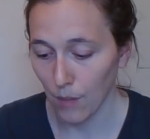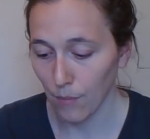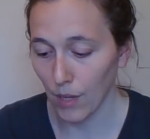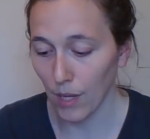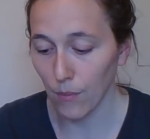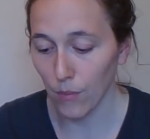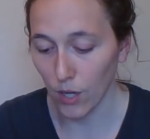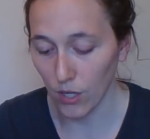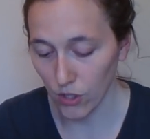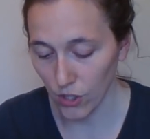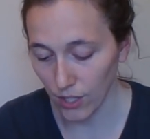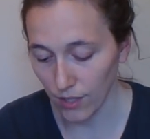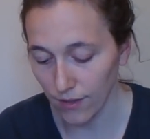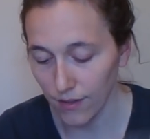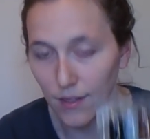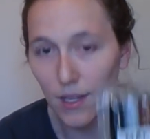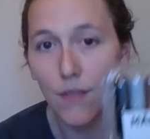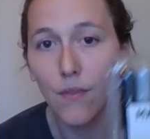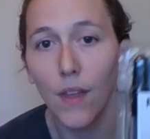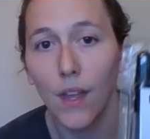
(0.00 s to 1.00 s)

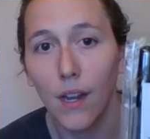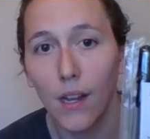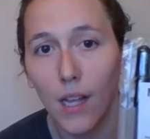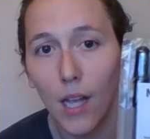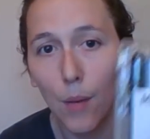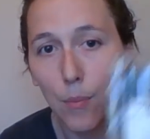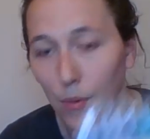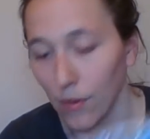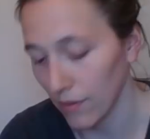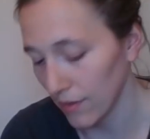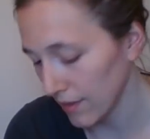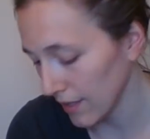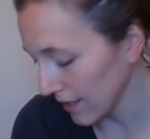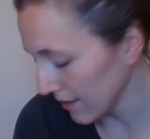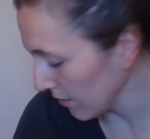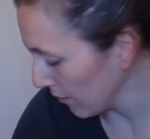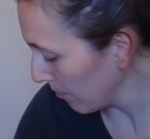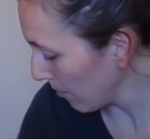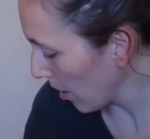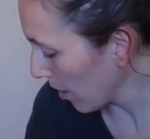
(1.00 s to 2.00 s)
paintbrushes, and then a couple
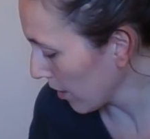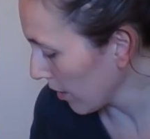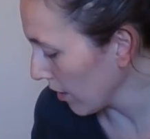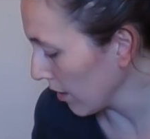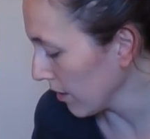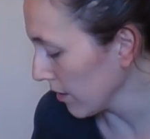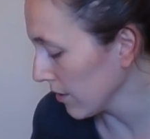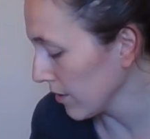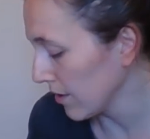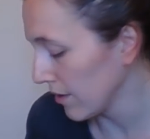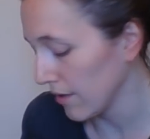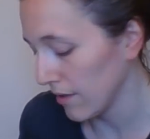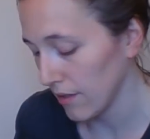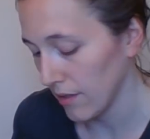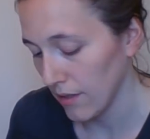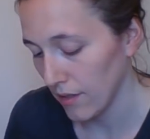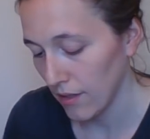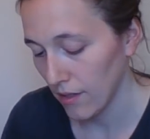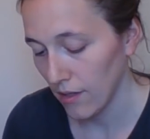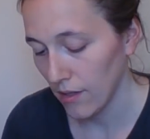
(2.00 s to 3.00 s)
sets of markers
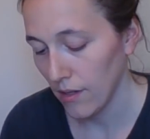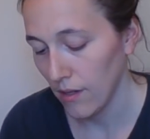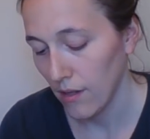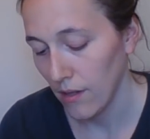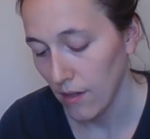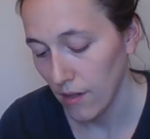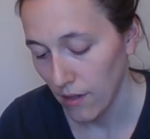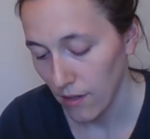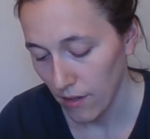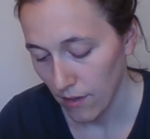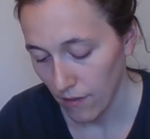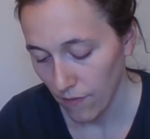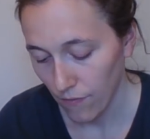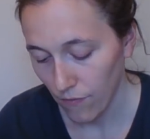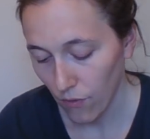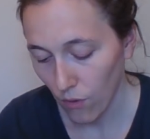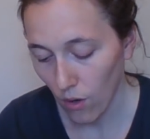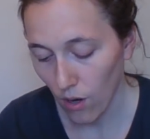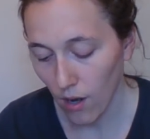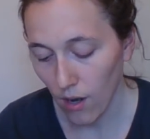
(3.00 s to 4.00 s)

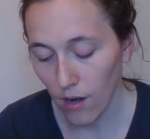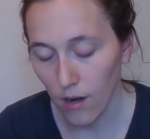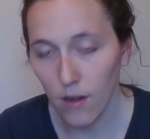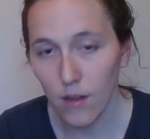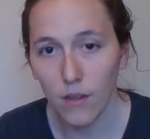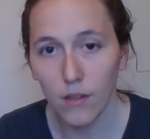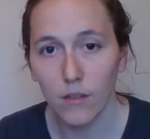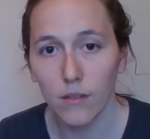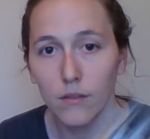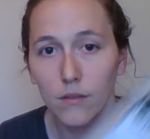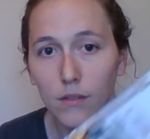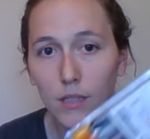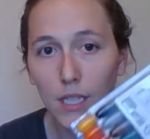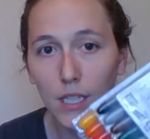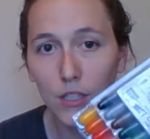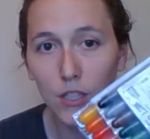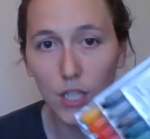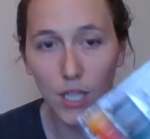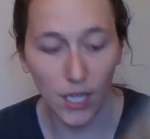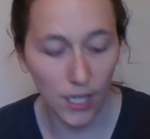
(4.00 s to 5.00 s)
for
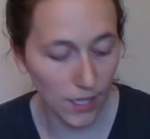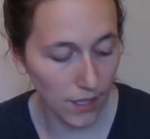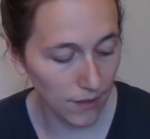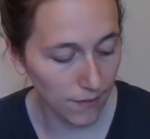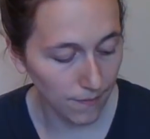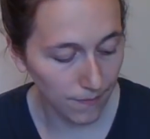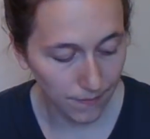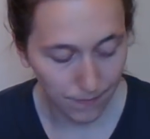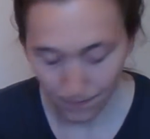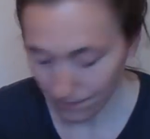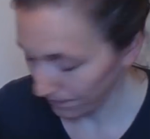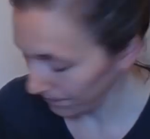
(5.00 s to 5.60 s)
each kid,